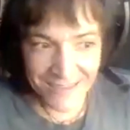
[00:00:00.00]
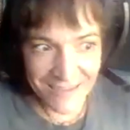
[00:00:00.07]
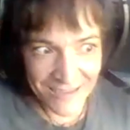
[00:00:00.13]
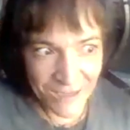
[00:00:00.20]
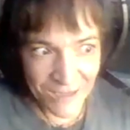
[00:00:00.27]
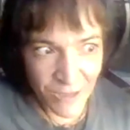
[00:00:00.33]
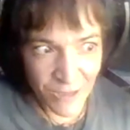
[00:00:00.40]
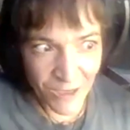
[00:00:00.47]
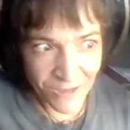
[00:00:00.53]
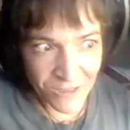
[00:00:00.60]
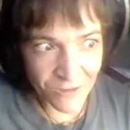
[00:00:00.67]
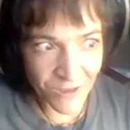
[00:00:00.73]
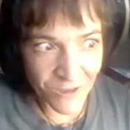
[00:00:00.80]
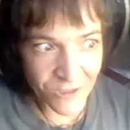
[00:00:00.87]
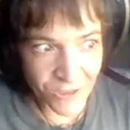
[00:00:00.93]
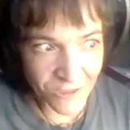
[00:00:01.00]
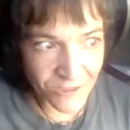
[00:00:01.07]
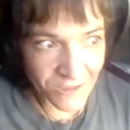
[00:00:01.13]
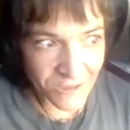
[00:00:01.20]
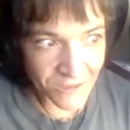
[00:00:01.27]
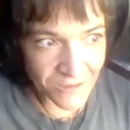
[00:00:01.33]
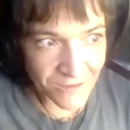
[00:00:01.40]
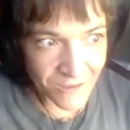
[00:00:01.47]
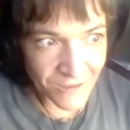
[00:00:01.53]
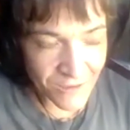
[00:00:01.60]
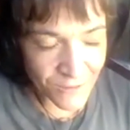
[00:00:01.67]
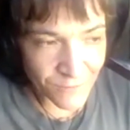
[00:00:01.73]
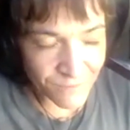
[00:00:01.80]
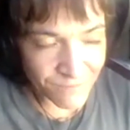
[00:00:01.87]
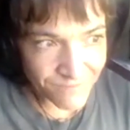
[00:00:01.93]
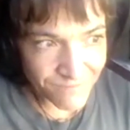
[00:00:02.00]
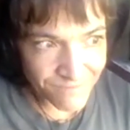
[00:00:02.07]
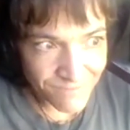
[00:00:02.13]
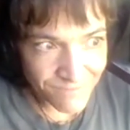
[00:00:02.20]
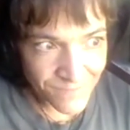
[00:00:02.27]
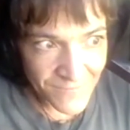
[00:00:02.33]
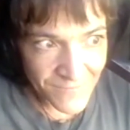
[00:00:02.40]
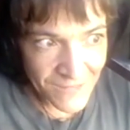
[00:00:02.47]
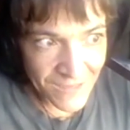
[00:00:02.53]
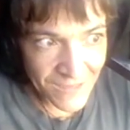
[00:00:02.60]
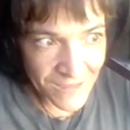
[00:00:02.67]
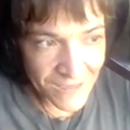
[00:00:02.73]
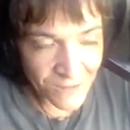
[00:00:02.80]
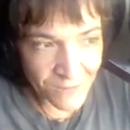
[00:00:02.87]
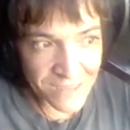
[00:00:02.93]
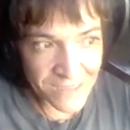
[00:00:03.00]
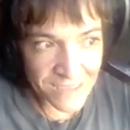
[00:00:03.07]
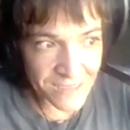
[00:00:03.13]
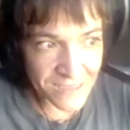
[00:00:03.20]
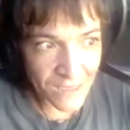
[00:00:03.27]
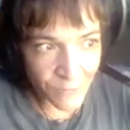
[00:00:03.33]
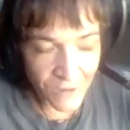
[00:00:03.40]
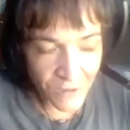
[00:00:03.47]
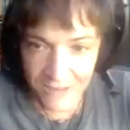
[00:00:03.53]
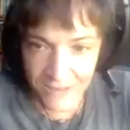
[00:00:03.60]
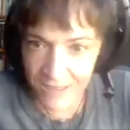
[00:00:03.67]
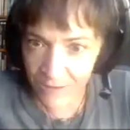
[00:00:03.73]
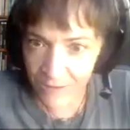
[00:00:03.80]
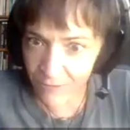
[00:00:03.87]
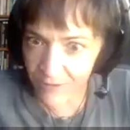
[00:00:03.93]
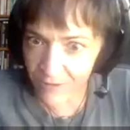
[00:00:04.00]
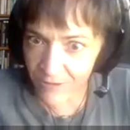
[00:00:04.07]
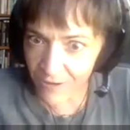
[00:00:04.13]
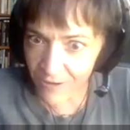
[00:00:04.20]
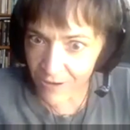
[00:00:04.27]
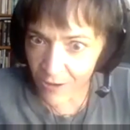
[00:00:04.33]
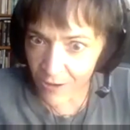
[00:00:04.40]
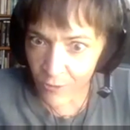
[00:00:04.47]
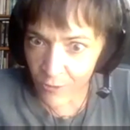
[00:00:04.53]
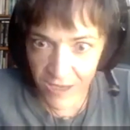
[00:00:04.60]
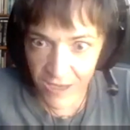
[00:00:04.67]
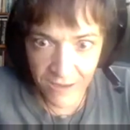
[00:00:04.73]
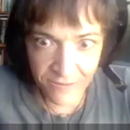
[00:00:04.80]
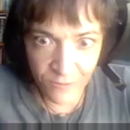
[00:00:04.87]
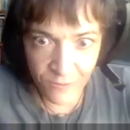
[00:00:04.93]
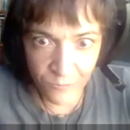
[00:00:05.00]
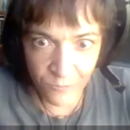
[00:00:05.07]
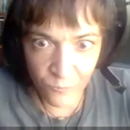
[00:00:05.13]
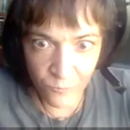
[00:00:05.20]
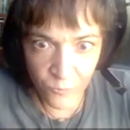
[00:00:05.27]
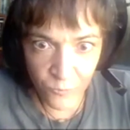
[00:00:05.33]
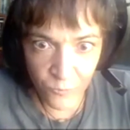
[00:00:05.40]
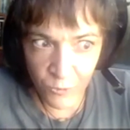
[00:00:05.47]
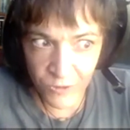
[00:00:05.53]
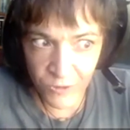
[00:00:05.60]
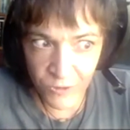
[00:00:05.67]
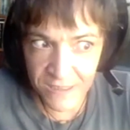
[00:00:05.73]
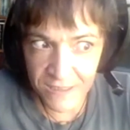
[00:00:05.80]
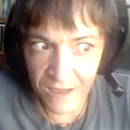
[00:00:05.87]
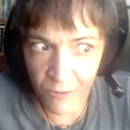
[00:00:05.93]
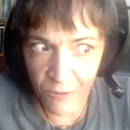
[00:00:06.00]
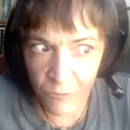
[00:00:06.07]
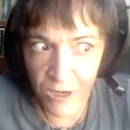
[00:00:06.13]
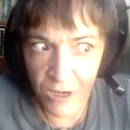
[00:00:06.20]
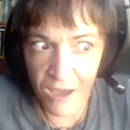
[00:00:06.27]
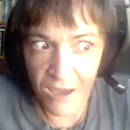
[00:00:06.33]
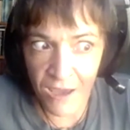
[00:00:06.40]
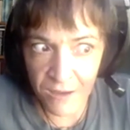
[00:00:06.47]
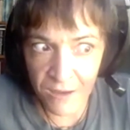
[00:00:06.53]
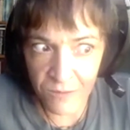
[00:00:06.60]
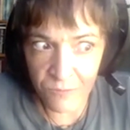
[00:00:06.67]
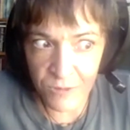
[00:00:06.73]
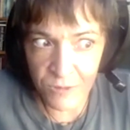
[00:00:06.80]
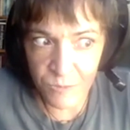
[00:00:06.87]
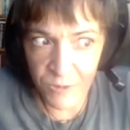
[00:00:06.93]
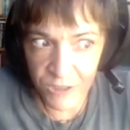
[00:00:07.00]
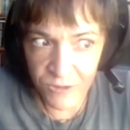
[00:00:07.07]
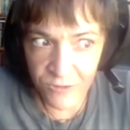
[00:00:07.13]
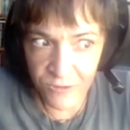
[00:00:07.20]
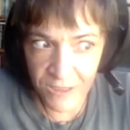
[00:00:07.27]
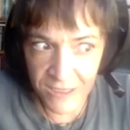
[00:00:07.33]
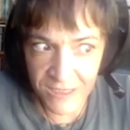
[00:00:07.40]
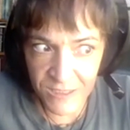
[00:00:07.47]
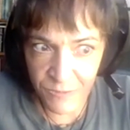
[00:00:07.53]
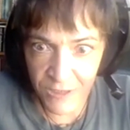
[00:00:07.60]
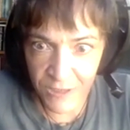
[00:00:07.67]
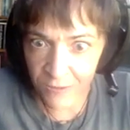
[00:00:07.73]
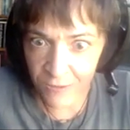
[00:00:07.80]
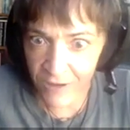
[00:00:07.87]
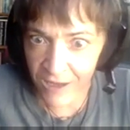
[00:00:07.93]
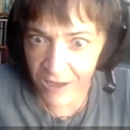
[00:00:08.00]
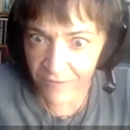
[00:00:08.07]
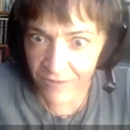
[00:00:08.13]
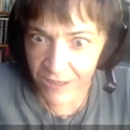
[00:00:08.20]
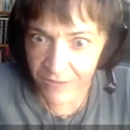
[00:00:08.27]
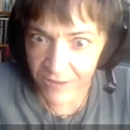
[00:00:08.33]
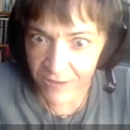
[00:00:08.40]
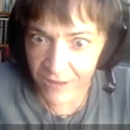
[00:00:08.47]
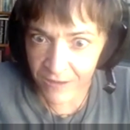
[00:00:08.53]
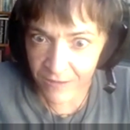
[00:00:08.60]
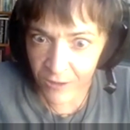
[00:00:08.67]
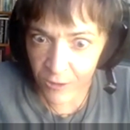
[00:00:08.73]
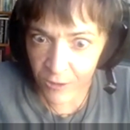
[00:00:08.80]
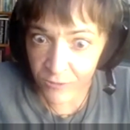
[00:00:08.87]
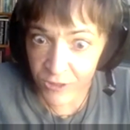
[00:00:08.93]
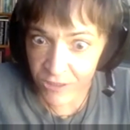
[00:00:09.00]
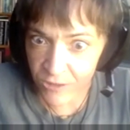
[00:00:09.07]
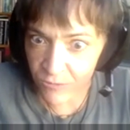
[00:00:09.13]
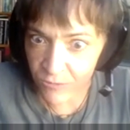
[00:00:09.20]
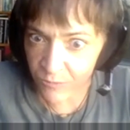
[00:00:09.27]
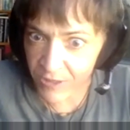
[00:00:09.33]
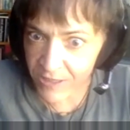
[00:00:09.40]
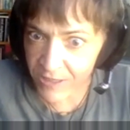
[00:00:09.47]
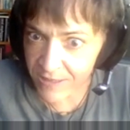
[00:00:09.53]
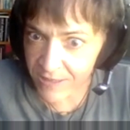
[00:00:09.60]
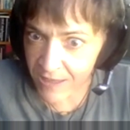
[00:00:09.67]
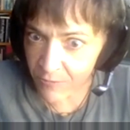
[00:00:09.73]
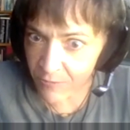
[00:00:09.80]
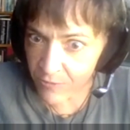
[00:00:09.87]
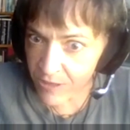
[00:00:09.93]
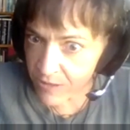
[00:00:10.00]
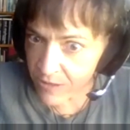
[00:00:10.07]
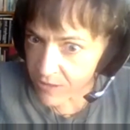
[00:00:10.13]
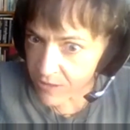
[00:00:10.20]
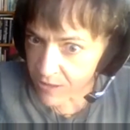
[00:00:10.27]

can be ontologically, destabilizing, where, okay, the world is not what I was picturing it is, but I don't have anything cogent to replace that with.